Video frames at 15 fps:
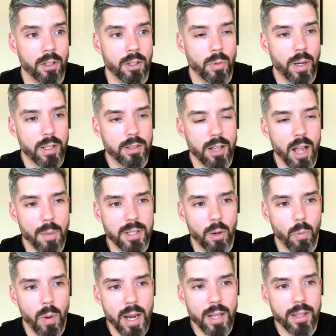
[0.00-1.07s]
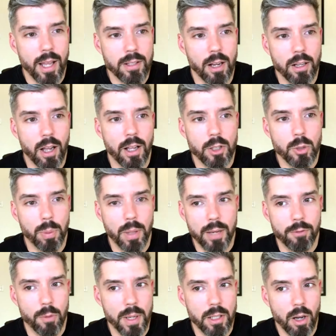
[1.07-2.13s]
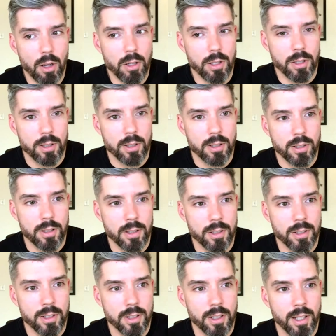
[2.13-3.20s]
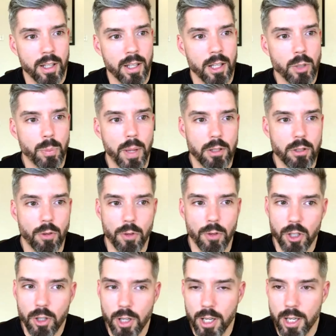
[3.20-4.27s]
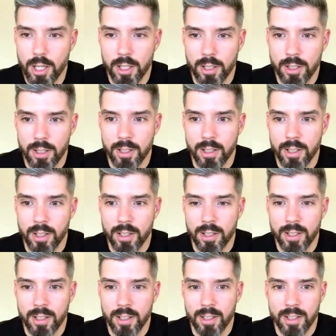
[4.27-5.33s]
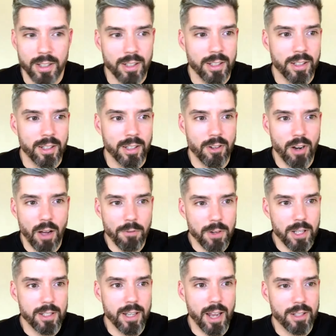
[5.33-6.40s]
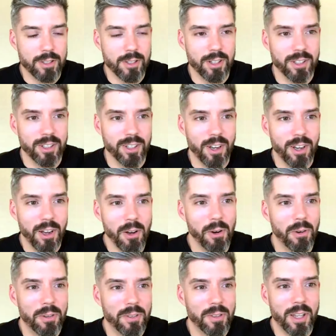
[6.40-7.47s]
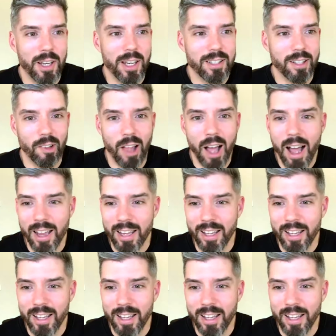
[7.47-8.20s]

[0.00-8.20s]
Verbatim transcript: So I could stop and say, wait, that's not God's plan for my daughter. His plans are for good. They're not for disaster. Oh, then it's a lie.